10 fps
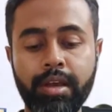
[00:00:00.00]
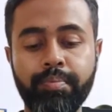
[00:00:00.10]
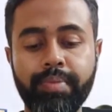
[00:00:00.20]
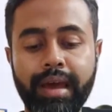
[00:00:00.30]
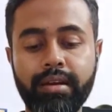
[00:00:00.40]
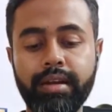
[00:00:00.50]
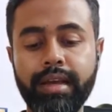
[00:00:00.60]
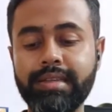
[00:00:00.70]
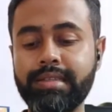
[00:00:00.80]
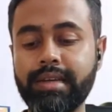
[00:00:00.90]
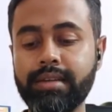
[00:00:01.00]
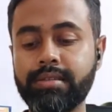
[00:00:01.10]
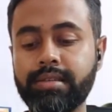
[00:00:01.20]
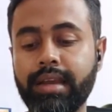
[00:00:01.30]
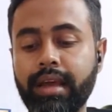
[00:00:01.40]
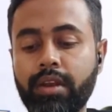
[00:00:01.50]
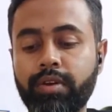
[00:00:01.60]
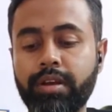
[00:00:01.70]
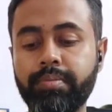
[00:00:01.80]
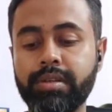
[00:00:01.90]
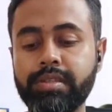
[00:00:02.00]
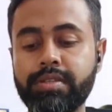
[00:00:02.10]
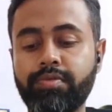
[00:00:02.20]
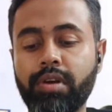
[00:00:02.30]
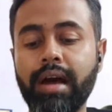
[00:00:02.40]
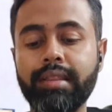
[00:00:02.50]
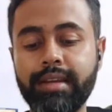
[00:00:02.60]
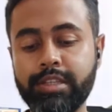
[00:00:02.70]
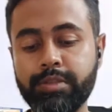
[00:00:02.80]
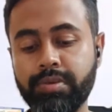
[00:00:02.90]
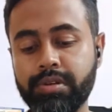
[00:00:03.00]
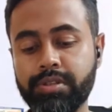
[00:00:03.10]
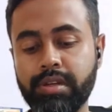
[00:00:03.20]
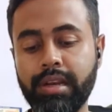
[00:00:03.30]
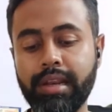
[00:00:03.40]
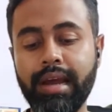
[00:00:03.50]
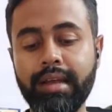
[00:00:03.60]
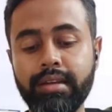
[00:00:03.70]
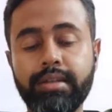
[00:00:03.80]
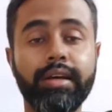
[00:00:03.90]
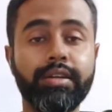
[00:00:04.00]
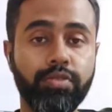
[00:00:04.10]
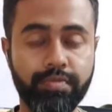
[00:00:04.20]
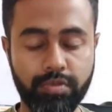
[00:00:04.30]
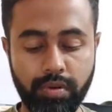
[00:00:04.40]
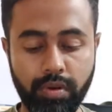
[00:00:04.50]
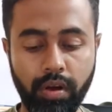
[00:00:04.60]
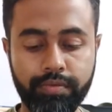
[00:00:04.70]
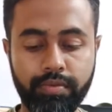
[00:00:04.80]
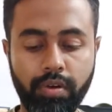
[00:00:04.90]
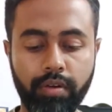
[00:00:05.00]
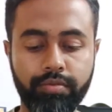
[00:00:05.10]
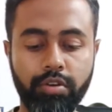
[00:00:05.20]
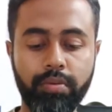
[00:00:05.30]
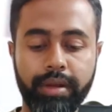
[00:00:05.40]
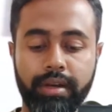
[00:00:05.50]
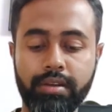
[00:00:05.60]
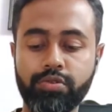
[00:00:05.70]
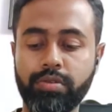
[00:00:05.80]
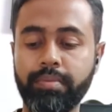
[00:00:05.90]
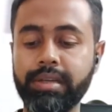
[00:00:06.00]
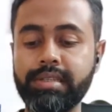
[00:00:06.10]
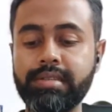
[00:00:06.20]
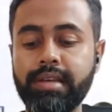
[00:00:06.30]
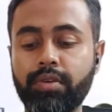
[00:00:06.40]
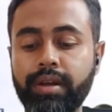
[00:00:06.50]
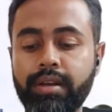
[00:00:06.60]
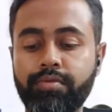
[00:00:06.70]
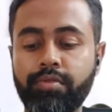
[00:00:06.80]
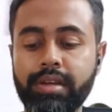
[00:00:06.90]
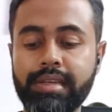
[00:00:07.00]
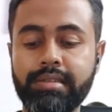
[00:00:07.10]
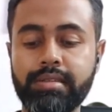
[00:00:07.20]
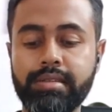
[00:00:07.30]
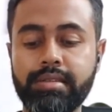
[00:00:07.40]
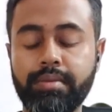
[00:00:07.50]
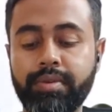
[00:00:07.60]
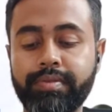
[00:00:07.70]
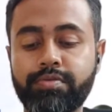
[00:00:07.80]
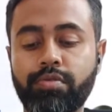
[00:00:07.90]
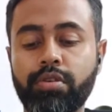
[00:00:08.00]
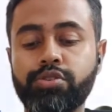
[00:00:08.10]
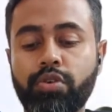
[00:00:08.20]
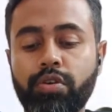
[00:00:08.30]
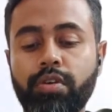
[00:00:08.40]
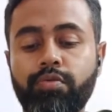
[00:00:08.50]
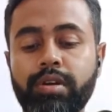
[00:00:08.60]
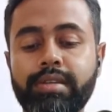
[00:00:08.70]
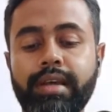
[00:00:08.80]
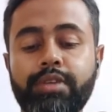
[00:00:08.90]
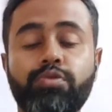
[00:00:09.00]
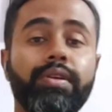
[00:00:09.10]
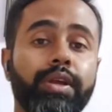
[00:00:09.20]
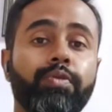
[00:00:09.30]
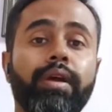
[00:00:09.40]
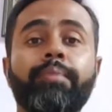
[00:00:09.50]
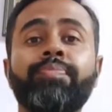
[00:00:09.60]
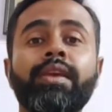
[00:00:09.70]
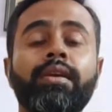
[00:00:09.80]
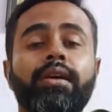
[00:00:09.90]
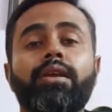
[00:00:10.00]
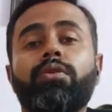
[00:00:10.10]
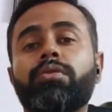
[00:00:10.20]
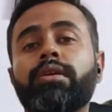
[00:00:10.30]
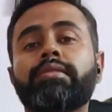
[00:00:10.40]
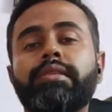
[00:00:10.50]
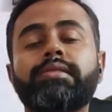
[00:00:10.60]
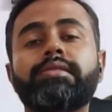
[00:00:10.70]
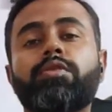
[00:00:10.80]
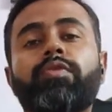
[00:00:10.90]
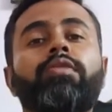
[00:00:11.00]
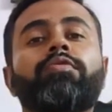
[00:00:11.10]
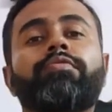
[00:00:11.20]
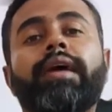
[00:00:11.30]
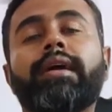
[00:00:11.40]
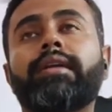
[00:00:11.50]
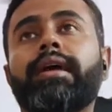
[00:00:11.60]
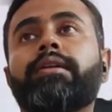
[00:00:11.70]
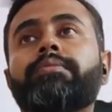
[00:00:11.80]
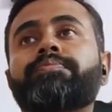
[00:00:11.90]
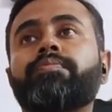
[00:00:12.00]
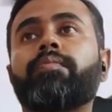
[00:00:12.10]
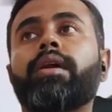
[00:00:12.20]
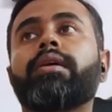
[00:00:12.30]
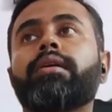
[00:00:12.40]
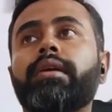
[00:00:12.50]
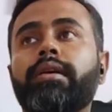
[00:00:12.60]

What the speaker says: prioritize tasks and allocate budgets for other aspirational and other tasks of government. So the budgets allocated for SDGs sometimes fall short of what is actually required. Now, this is a well-known fact that in a